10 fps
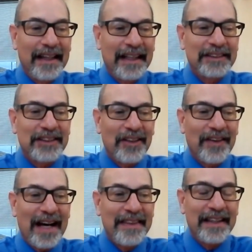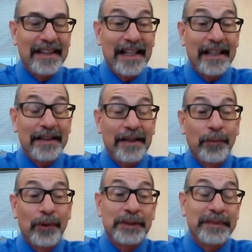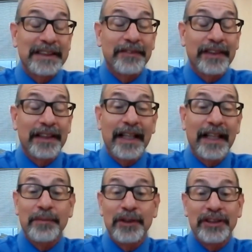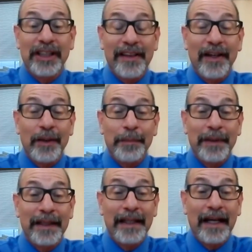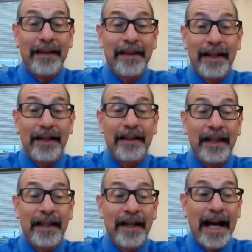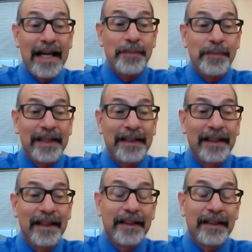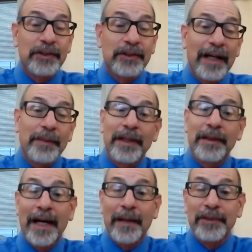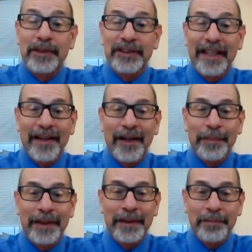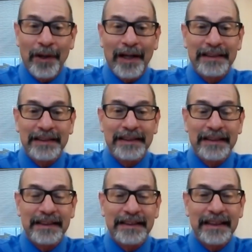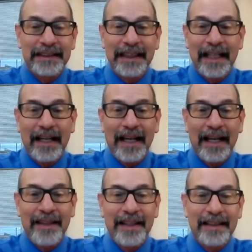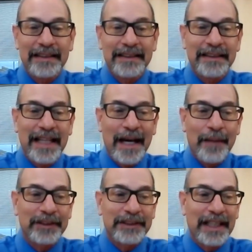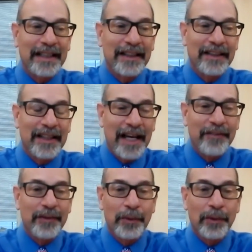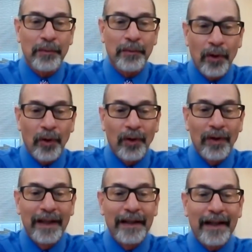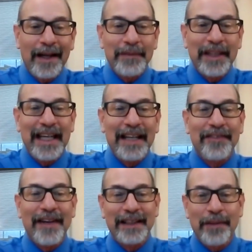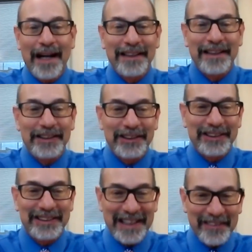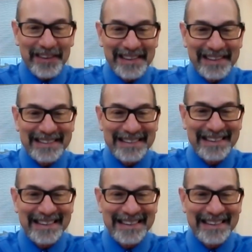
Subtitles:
and so I think that more specifically, like music therapy, there's quite a bit about music therapy in Parkinson's disease, and I think it's established that it can have an important role. Again, finding practitioners of it is